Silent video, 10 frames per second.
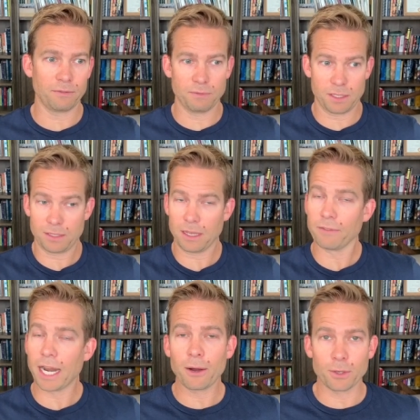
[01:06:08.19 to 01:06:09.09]

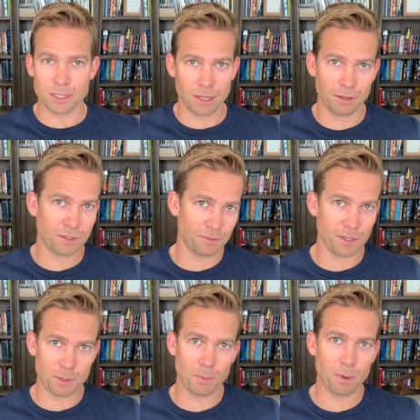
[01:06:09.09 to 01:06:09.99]
7 hours left of
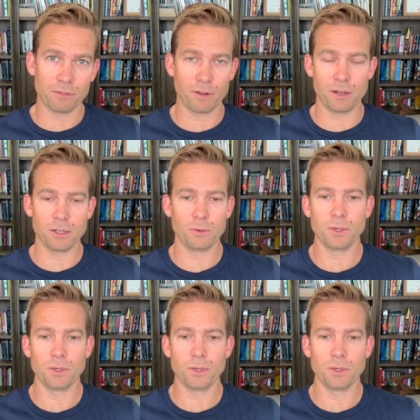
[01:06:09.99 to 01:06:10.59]
this buff on you,